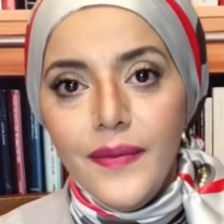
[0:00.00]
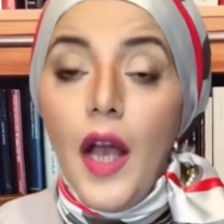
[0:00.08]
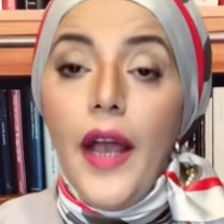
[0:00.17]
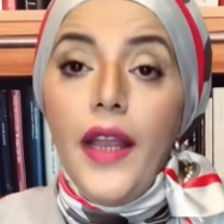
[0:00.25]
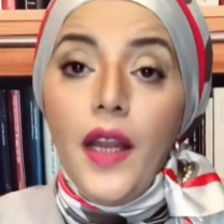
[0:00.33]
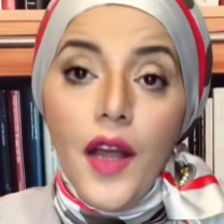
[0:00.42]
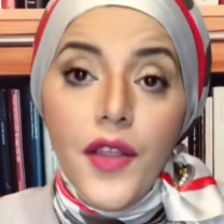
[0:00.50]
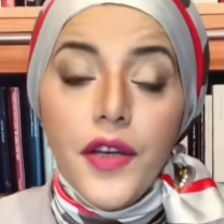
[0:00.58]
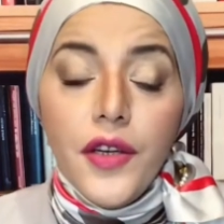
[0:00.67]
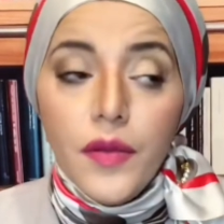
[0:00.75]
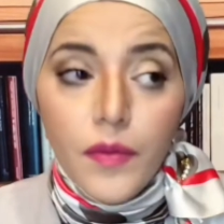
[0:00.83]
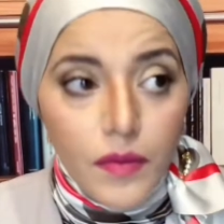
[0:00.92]
In
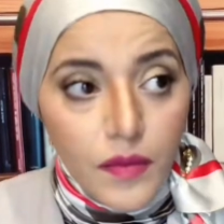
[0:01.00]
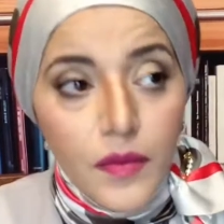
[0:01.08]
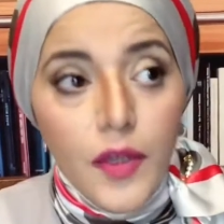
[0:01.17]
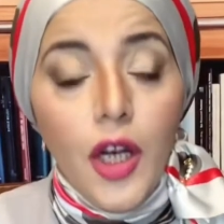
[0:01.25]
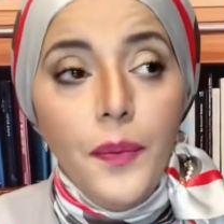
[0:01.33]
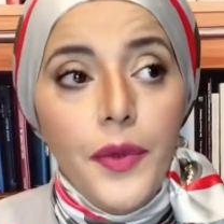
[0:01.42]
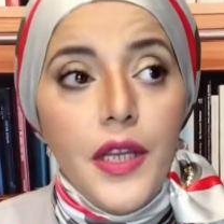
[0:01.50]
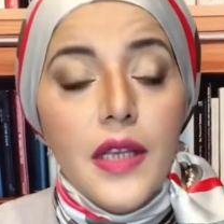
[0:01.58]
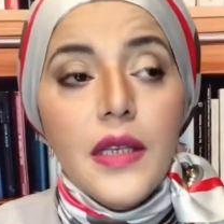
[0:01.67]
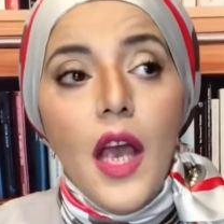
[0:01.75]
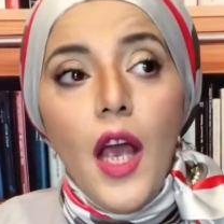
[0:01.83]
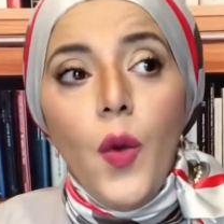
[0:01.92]
other
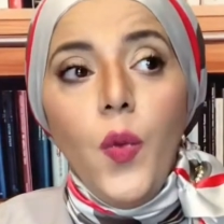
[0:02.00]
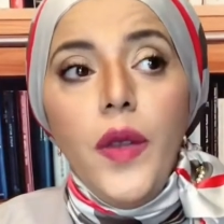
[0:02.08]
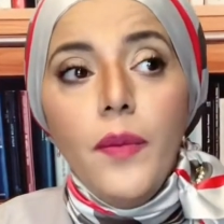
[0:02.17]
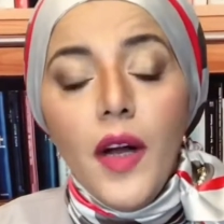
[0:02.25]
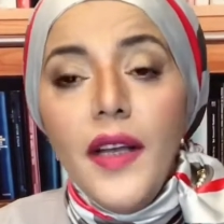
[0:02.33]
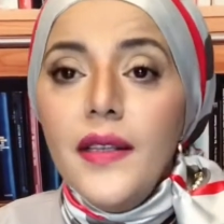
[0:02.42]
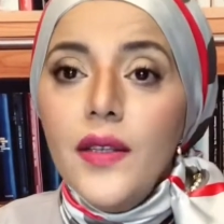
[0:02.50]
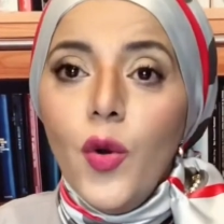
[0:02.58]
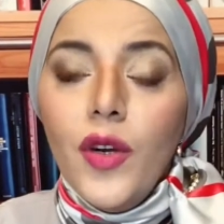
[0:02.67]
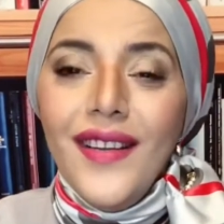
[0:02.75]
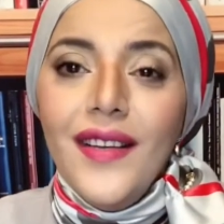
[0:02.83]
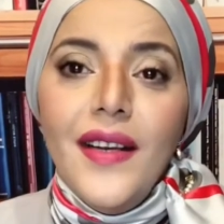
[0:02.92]
companies, we might
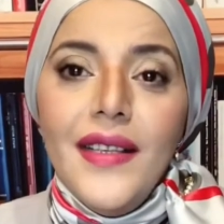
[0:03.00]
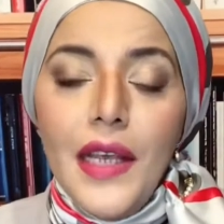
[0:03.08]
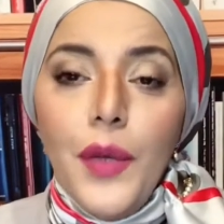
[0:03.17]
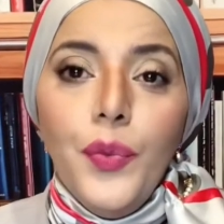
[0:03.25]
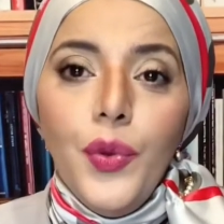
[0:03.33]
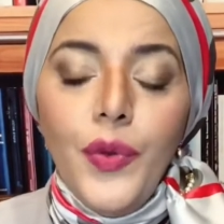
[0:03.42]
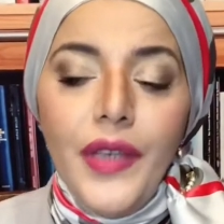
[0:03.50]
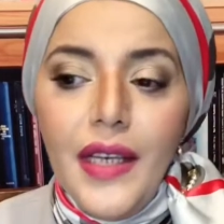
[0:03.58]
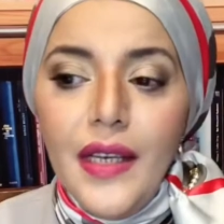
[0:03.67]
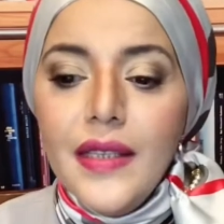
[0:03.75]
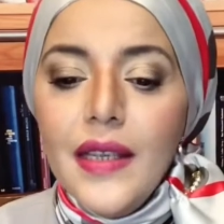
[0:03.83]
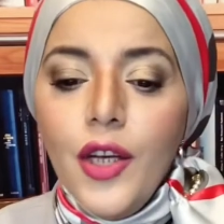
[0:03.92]
organize
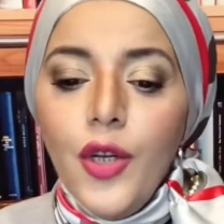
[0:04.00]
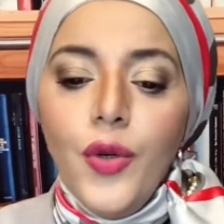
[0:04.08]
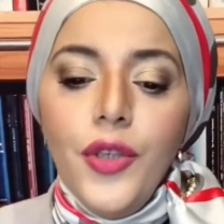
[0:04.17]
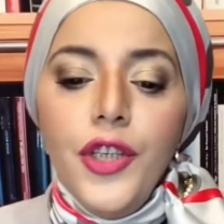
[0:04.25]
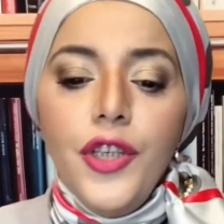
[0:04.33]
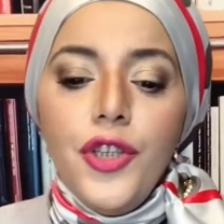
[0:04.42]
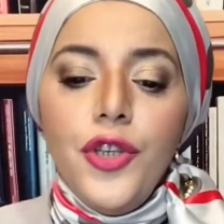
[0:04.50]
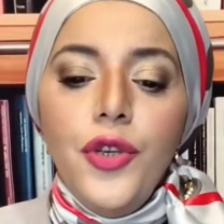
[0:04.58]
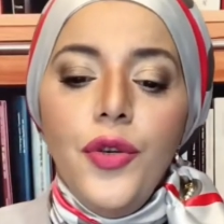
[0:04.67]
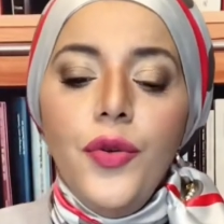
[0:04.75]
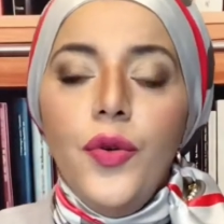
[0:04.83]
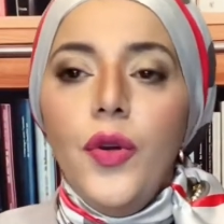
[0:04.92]
employees according
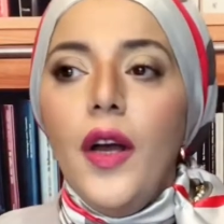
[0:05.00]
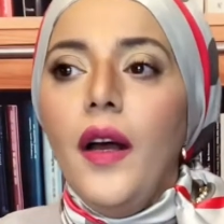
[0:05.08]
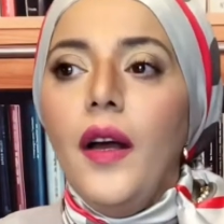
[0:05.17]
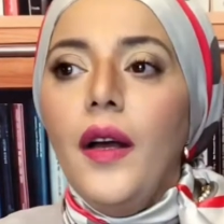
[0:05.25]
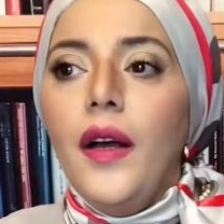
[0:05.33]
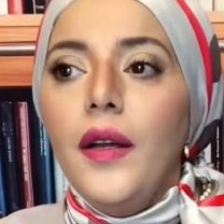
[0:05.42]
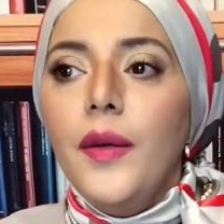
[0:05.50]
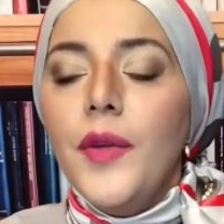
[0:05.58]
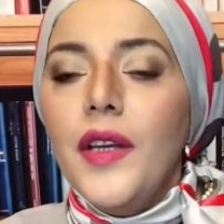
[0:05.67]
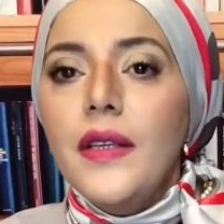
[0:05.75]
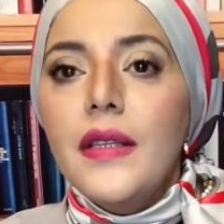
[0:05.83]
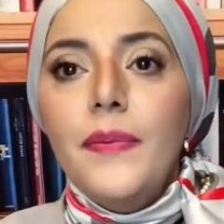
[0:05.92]
to
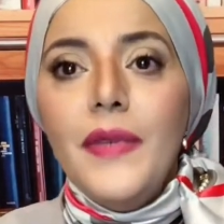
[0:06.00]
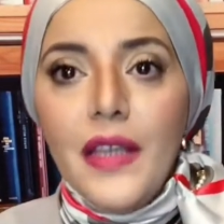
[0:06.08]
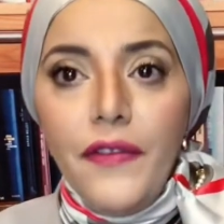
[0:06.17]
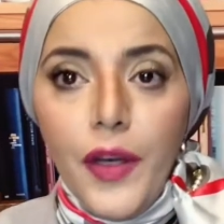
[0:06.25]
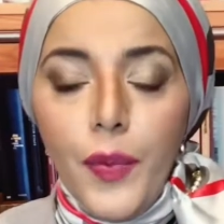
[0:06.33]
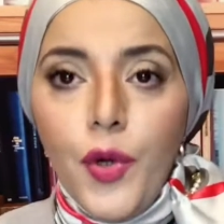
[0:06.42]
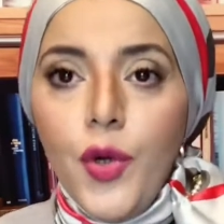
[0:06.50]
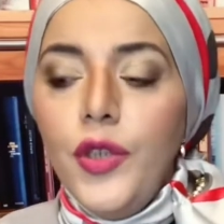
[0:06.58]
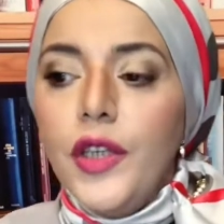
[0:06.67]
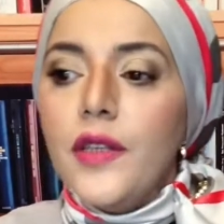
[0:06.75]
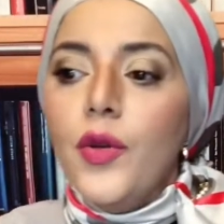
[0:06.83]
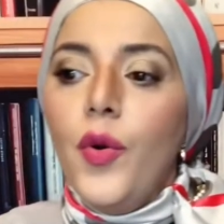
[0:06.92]
specific
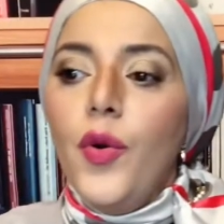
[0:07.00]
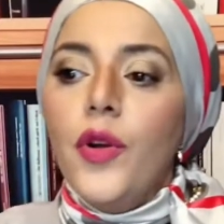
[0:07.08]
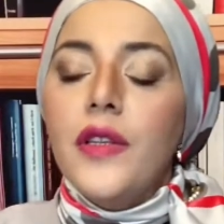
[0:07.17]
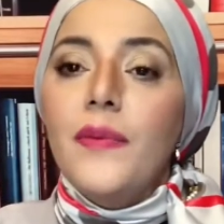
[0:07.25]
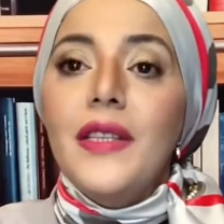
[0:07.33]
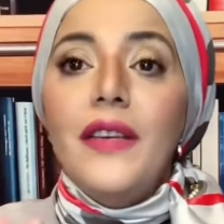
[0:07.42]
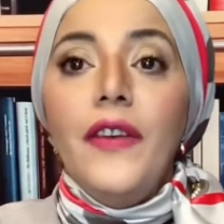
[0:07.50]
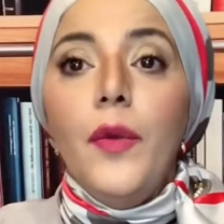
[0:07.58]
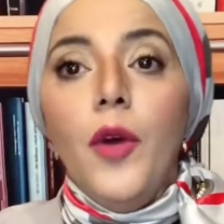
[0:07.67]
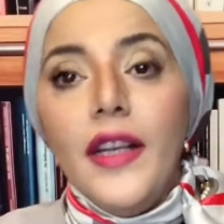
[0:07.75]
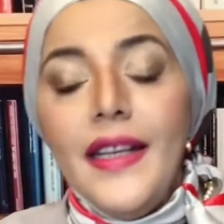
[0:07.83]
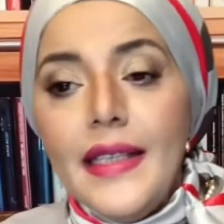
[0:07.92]
products or specific
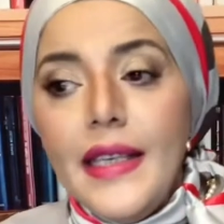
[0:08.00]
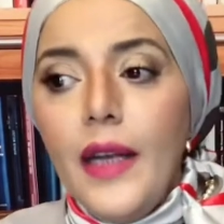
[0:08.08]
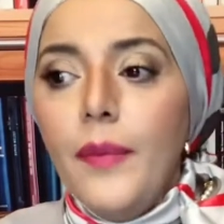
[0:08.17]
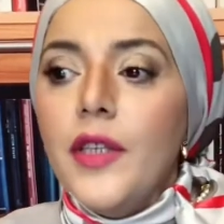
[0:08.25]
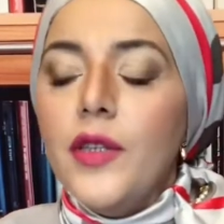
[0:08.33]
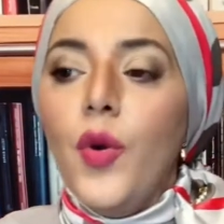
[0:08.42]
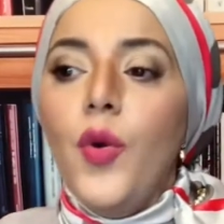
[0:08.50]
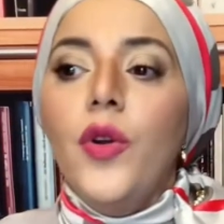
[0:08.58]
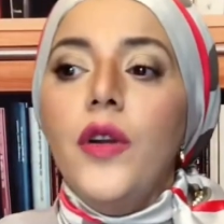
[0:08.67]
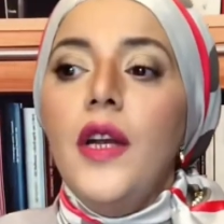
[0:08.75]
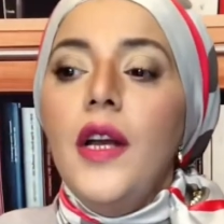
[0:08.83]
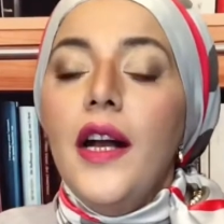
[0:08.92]
market segments
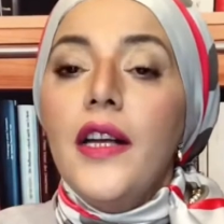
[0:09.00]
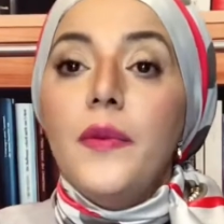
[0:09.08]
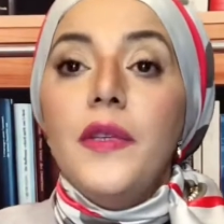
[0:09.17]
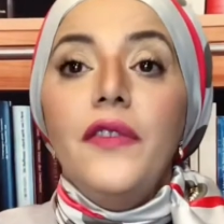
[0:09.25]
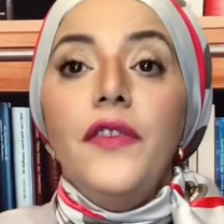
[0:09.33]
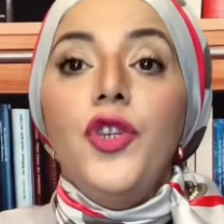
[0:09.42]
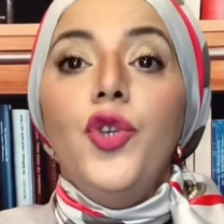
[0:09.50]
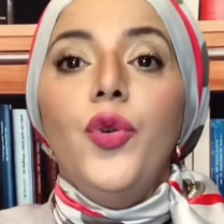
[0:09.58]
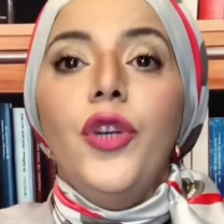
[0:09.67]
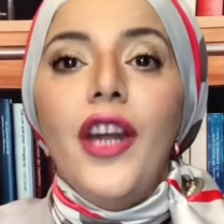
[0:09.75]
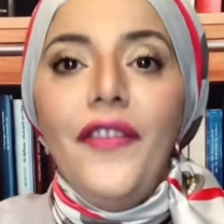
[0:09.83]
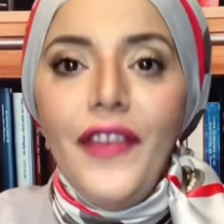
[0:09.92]
or specific
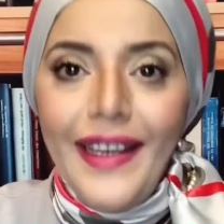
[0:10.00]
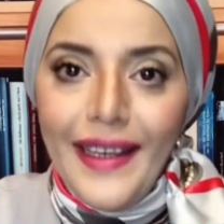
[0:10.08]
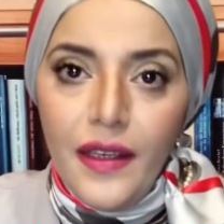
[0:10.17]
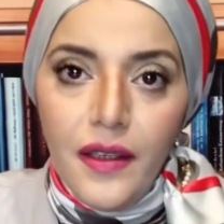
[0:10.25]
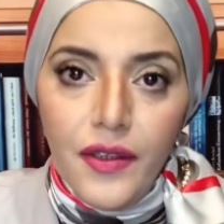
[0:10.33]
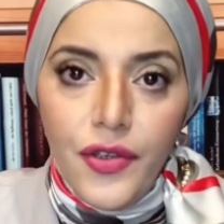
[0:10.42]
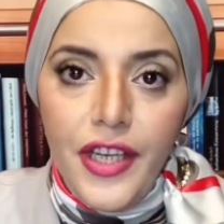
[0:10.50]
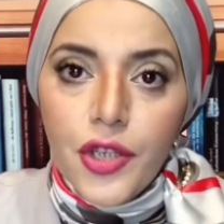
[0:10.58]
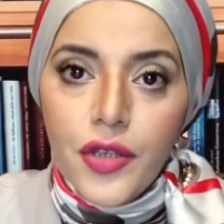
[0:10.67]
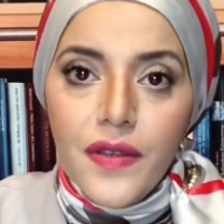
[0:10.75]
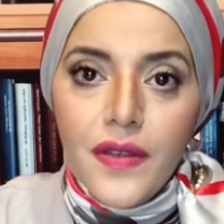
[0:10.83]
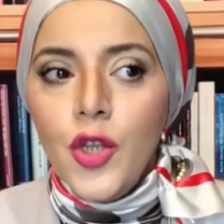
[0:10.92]
geographical
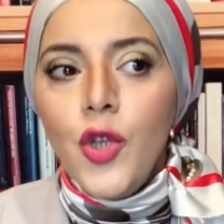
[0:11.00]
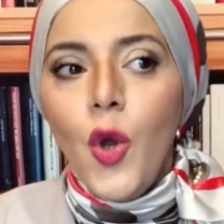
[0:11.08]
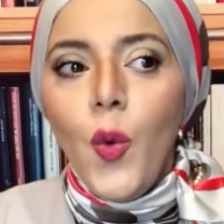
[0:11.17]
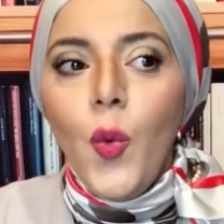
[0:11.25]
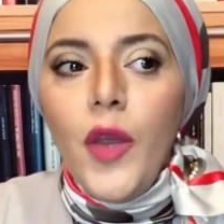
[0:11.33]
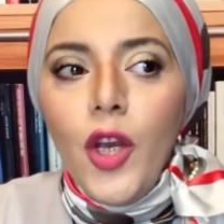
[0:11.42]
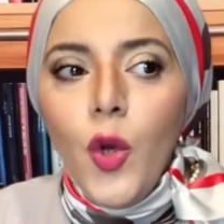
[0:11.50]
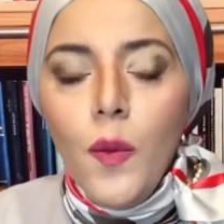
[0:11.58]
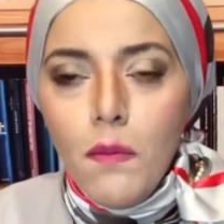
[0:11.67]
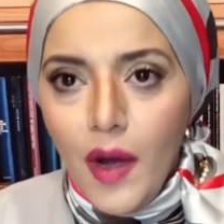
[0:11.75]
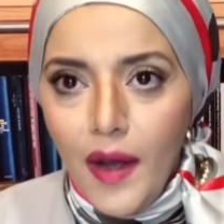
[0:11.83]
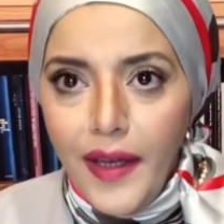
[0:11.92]
regions. So we
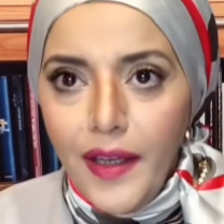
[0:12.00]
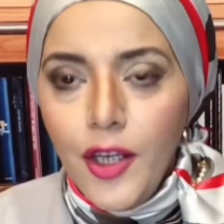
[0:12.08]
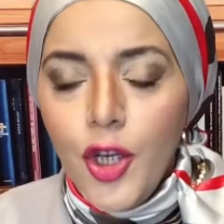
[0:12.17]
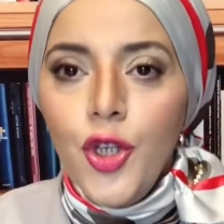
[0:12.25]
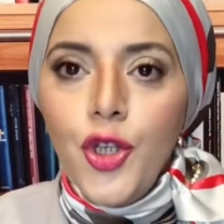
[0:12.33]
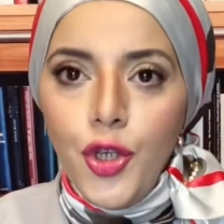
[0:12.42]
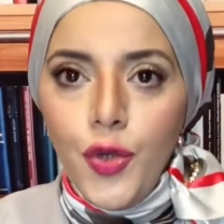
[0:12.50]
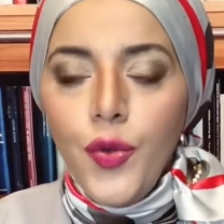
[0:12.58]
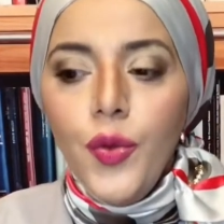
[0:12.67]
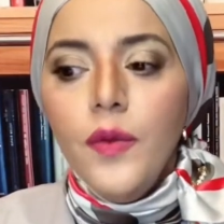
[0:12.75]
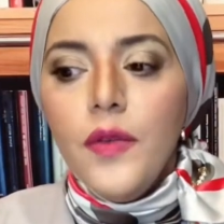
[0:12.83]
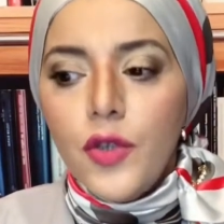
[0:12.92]
combine
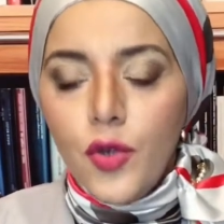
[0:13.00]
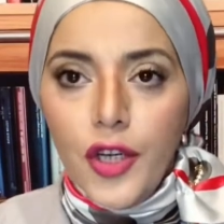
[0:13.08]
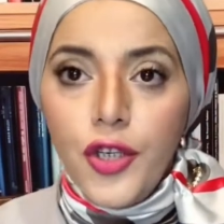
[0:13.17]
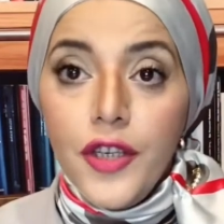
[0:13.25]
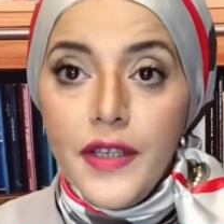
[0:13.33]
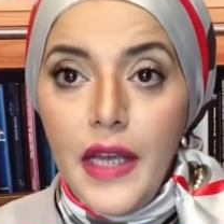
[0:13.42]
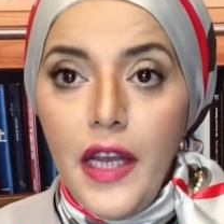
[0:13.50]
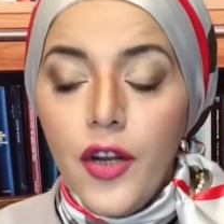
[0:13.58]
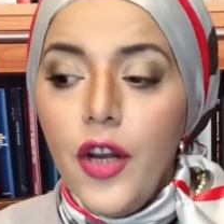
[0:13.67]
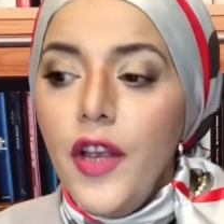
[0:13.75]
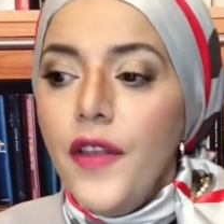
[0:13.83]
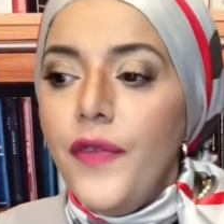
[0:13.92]
two structures here.
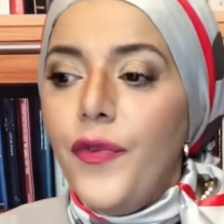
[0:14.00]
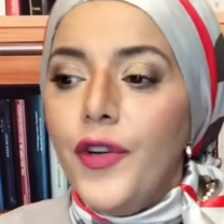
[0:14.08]
For